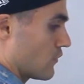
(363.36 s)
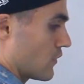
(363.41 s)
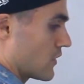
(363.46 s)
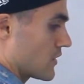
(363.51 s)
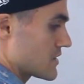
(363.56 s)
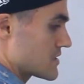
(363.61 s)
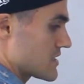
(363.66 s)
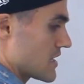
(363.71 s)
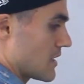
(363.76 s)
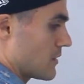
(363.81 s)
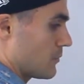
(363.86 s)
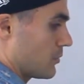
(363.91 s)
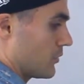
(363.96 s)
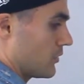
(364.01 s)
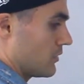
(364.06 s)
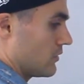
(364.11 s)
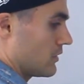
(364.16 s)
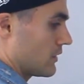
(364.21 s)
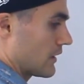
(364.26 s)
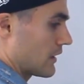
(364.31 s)
for
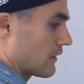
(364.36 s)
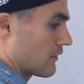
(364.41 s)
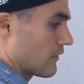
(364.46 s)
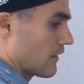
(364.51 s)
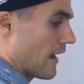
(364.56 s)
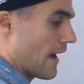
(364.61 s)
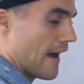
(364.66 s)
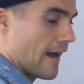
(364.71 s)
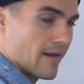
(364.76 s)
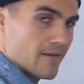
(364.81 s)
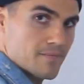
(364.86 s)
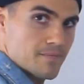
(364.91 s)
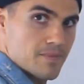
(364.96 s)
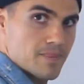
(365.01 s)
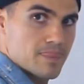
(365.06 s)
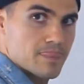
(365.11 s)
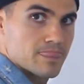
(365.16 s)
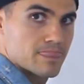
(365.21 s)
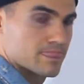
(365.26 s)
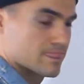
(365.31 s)
example, like that,
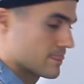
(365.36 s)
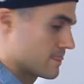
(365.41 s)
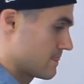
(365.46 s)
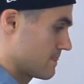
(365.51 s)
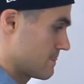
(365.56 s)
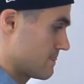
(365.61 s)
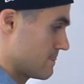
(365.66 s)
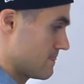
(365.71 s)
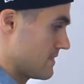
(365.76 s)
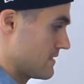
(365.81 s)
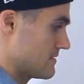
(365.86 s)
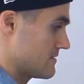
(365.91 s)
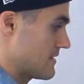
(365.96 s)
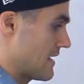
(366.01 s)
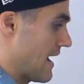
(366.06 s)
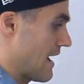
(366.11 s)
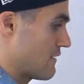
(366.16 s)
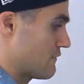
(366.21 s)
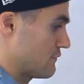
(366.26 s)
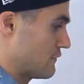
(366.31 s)
then
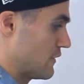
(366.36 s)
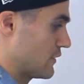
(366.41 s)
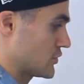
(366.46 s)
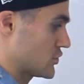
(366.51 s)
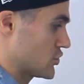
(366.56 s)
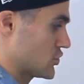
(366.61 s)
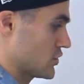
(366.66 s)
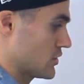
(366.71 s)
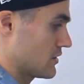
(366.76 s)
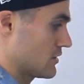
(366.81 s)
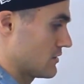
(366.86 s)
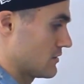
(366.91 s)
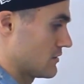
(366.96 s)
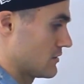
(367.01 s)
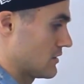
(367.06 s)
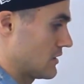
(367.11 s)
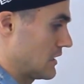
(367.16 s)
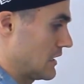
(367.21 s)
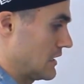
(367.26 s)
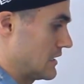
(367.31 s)
that function
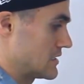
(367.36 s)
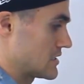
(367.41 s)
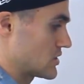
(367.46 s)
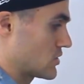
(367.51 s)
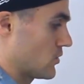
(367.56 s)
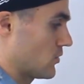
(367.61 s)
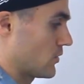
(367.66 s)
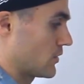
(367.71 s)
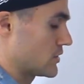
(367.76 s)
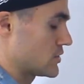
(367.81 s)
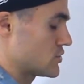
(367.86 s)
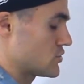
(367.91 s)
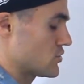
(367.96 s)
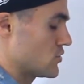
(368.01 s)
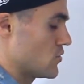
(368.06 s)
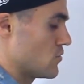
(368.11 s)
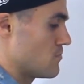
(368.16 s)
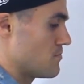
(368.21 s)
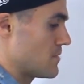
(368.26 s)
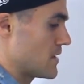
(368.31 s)
is going
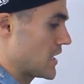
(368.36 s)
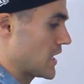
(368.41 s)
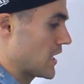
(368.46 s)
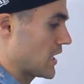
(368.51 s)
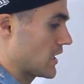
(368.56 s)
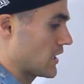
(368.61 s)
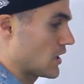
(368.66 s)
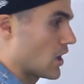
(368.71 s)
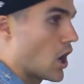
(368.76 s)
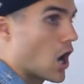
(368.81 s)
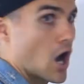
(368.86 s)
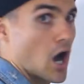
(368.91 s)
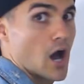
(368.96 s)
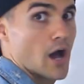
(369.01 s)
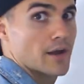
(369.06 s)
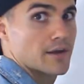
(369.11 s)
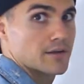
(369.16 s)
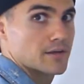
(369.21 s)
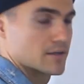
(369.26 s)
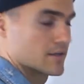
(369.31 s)
to be
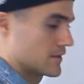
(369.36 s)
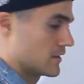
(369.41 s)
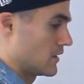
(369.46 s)
odd.